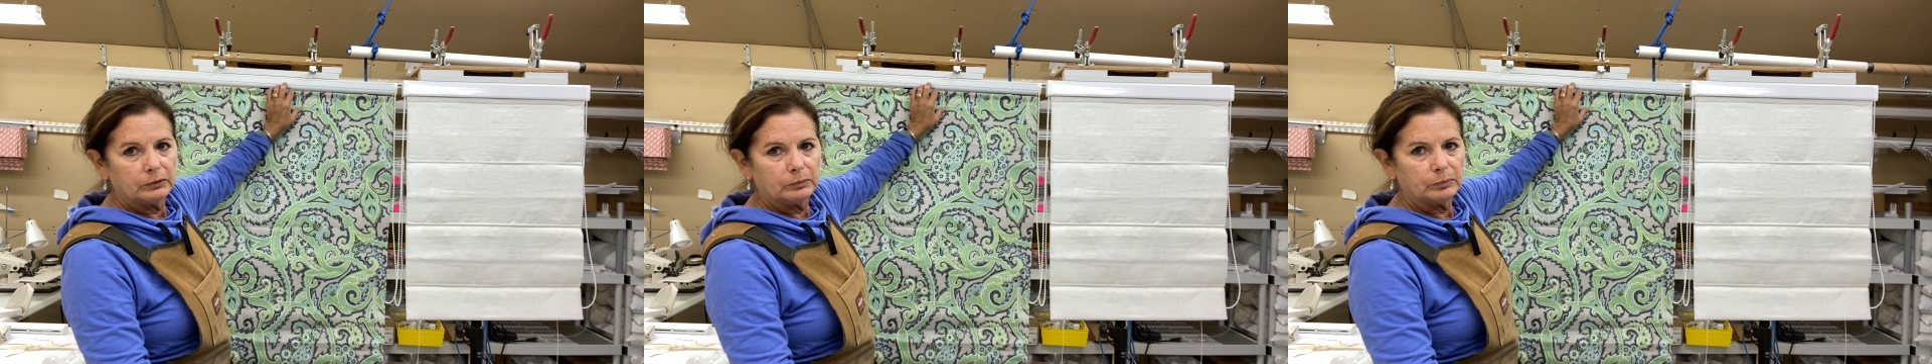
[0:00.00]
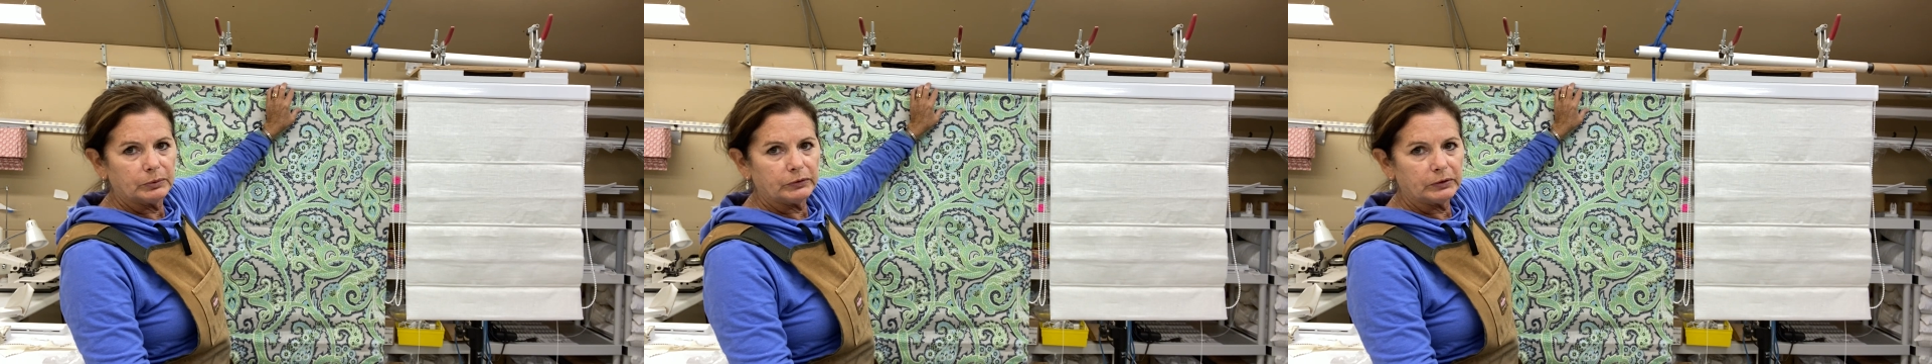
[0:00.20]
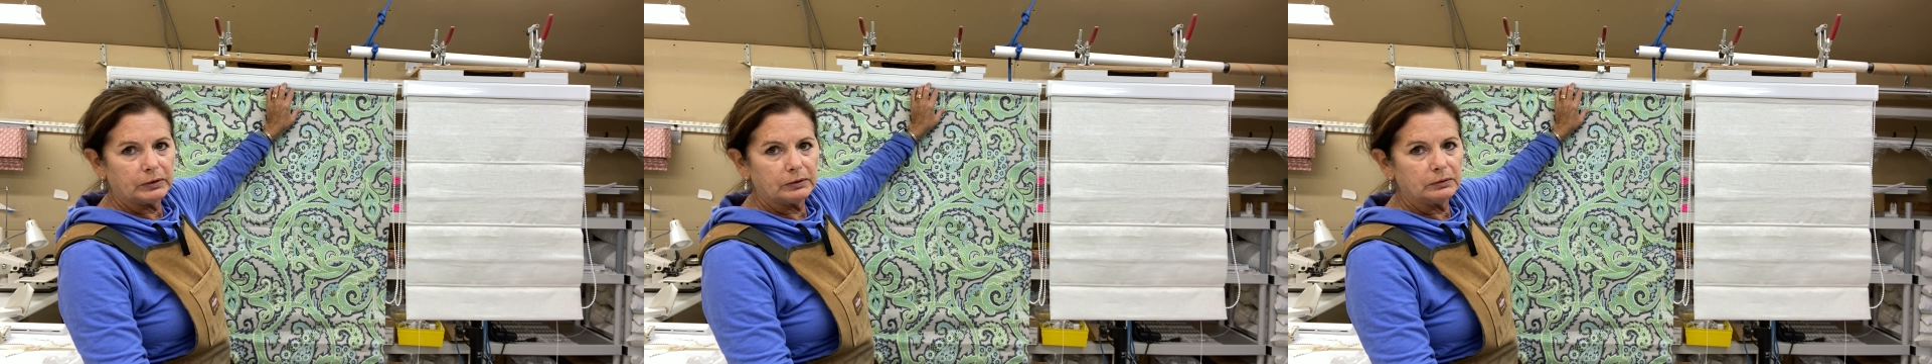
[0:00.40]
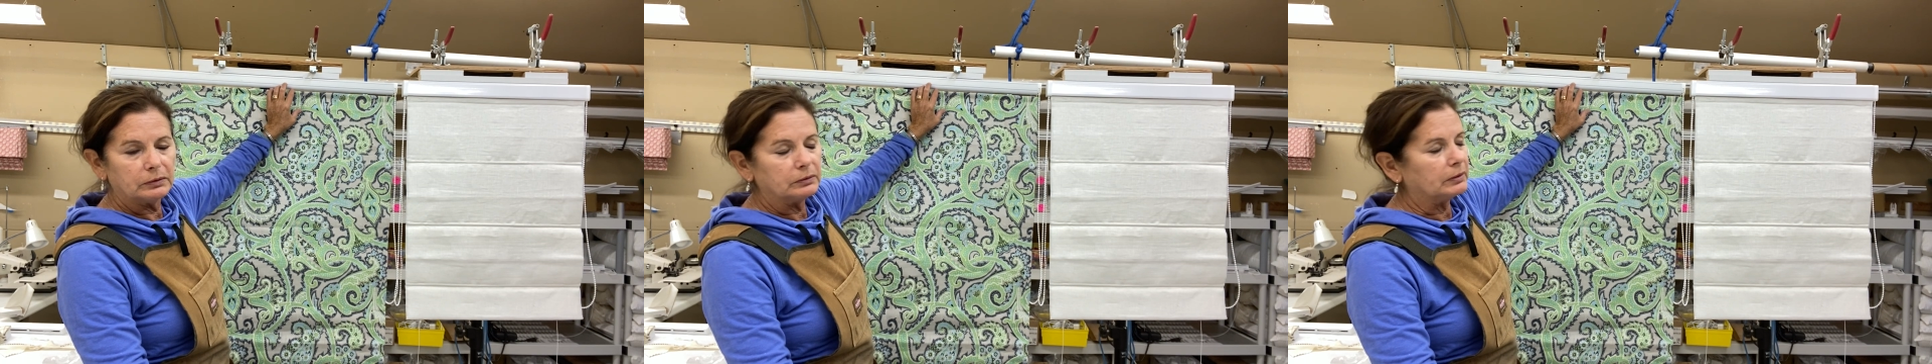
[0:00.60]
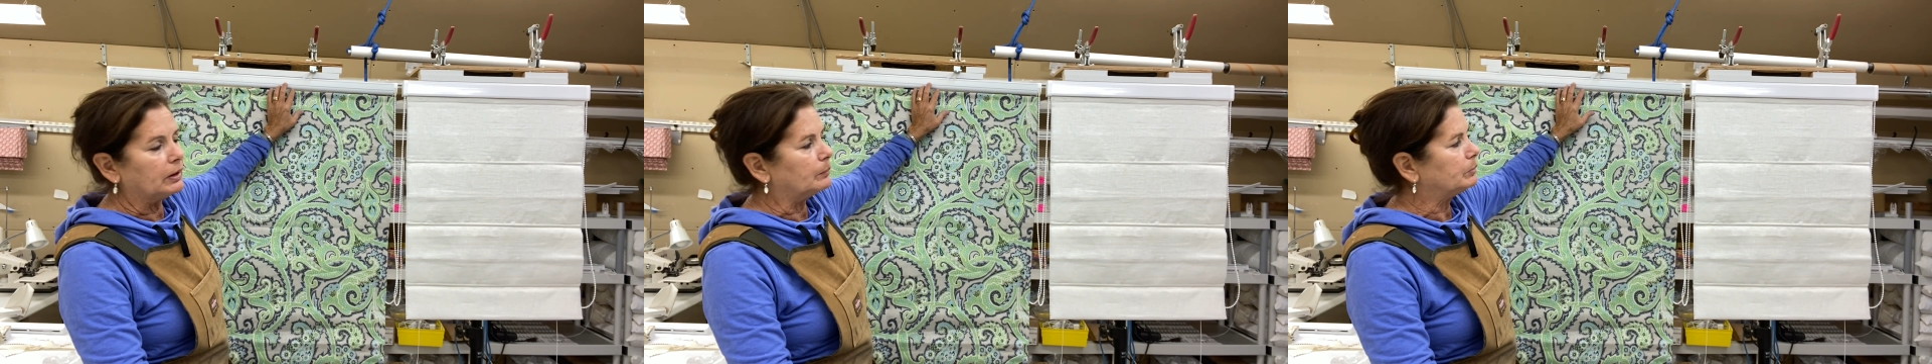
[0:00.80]
particular
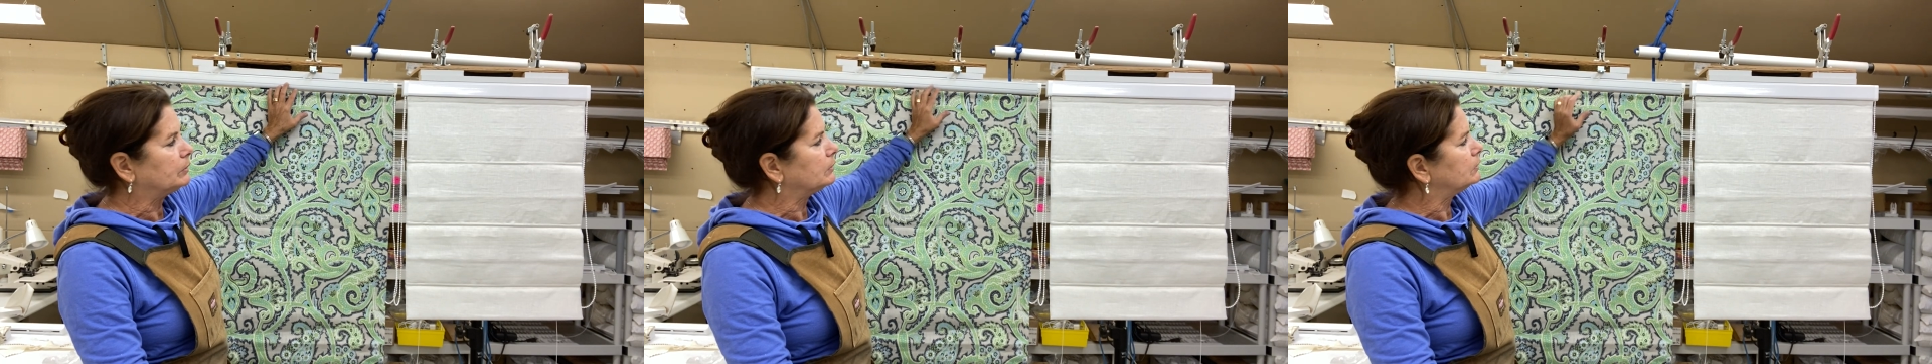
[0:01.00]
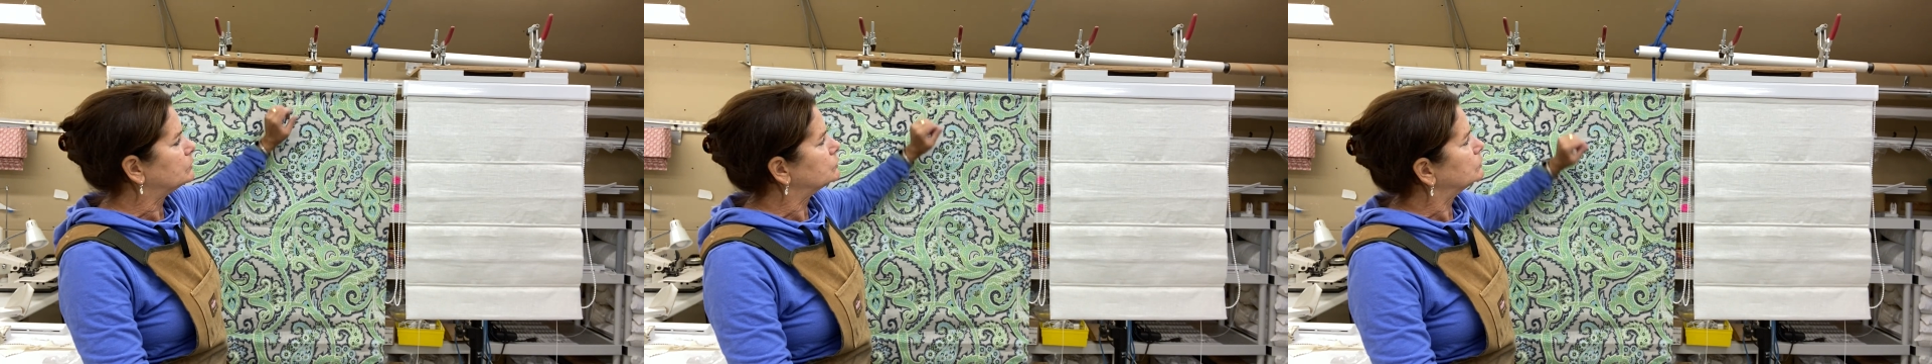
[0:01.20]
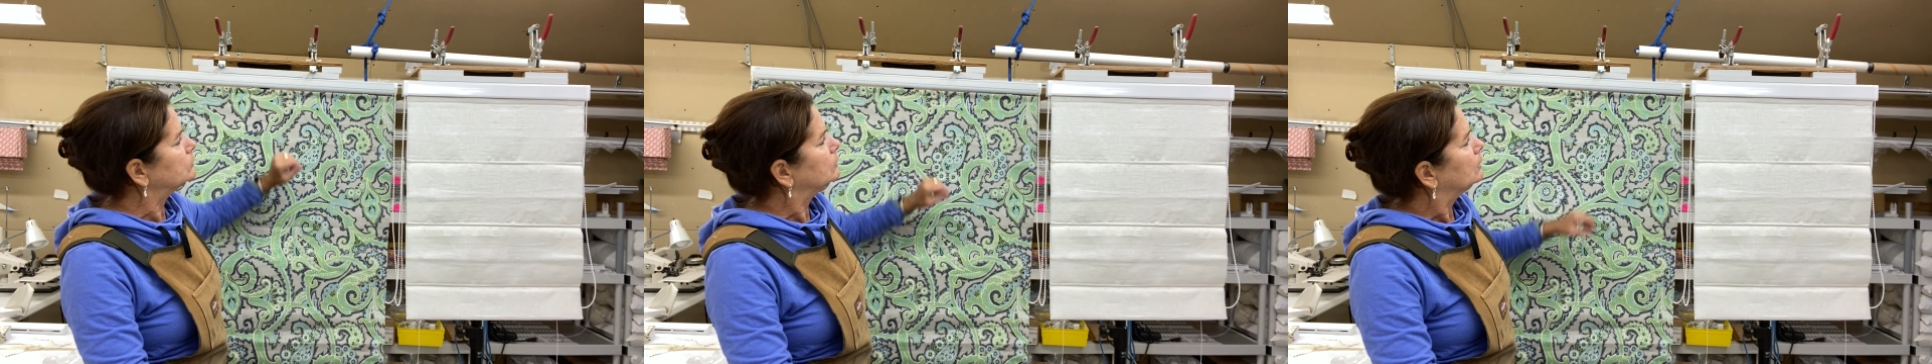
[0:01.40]
application.